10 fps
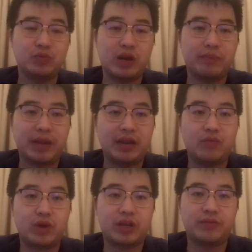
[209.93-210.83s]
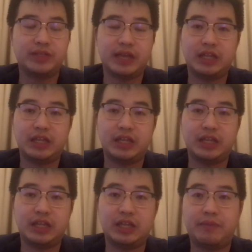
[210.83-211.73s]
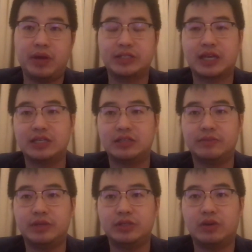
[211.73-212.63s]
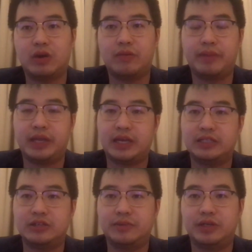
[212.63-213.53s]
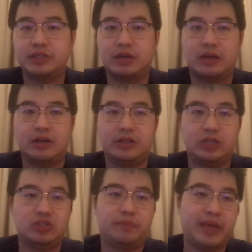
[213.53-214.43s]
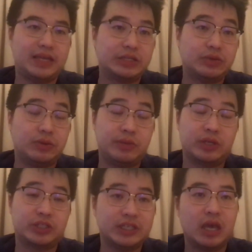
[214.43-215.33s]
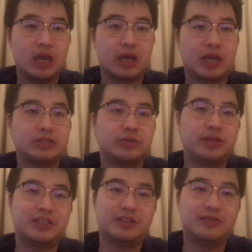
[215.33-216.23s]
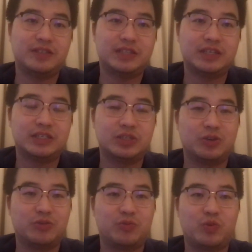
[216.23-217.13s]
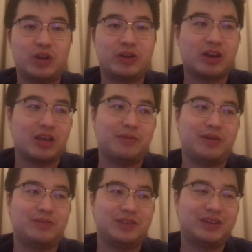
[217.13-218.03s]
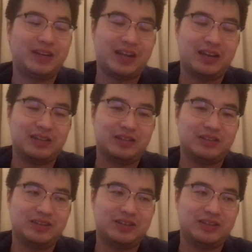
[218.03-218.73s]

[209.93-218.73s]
because we're mainly working with enterprise as customers. So our main customers are digital banks, uh, custodian services. So we're talking about their, their,